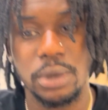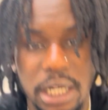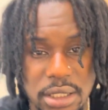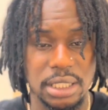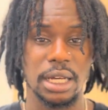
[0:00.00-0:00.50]
We
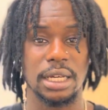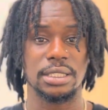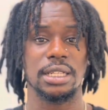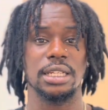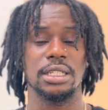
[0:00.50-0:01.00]
outside.
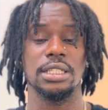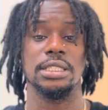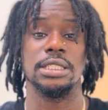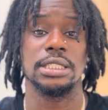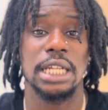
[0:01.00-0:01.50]
Cedii D,
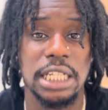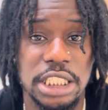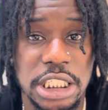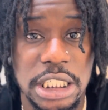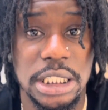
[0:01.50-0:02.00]
Cedii
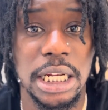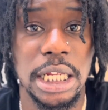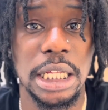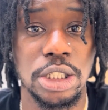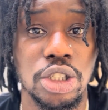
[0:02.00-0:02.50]
G, Cedii all
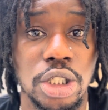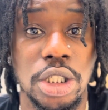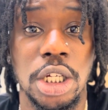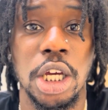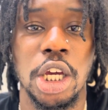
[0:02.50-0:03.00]
that's
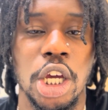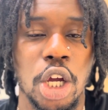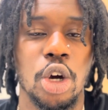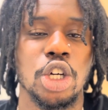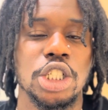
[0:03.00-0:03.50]
wrong.
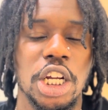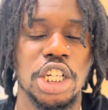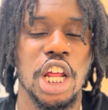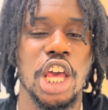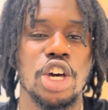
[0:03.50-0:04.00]
Shout out to
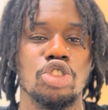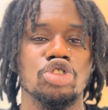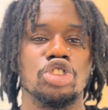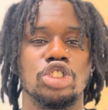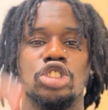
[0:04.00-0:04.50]
the
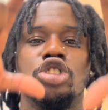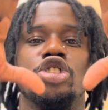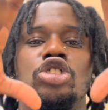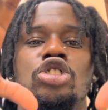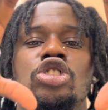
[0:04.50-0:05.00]
L's.
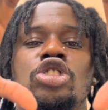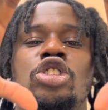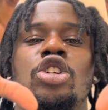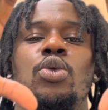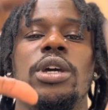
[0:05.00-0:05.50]

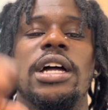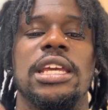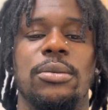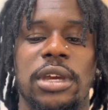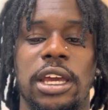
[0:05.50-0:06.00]
We out of
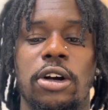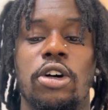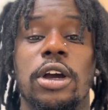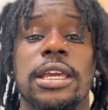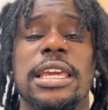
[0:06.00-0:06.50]
here, man,
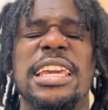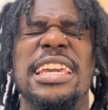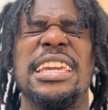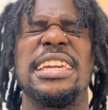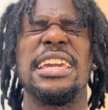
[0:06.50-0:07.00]
on
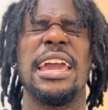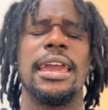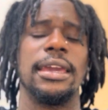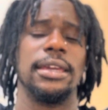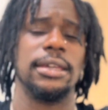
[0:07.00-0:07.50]
gang.